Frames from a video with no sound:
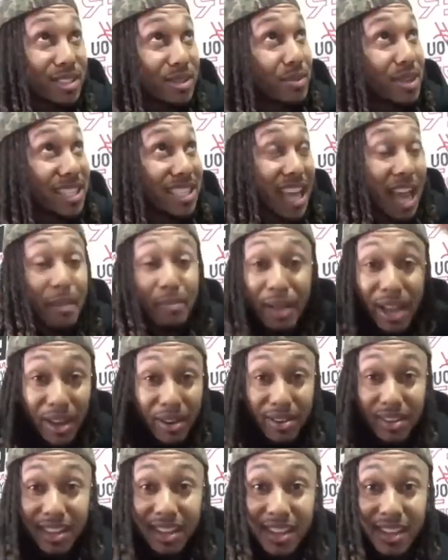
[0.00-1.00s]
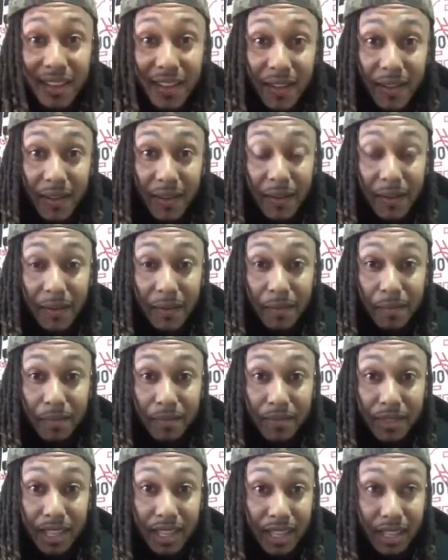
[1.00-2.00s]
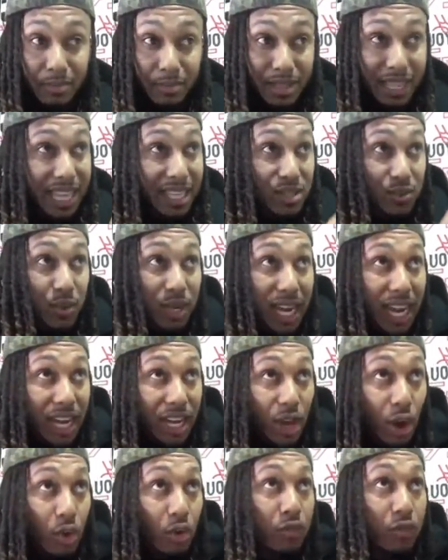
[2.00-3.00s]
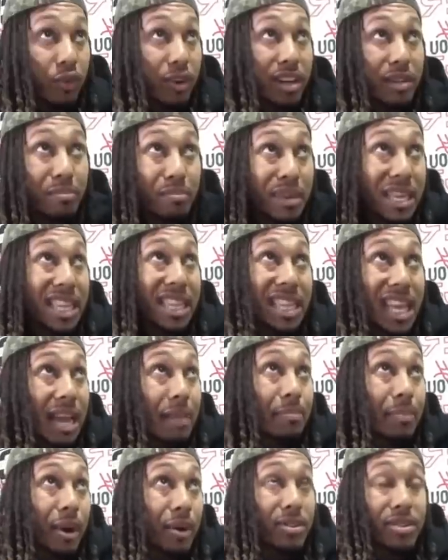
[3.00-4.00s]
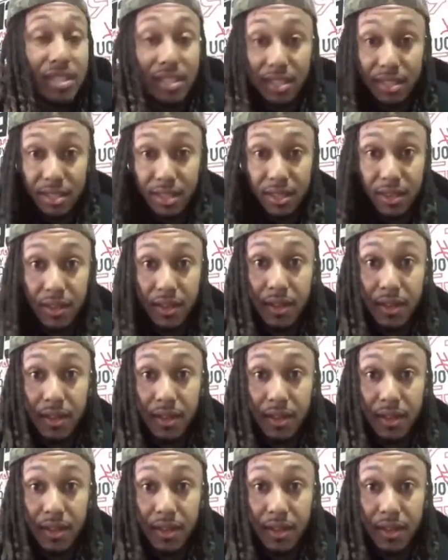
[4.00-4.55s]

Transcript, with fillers: until we tap out. But that's what I go for, to meet that person.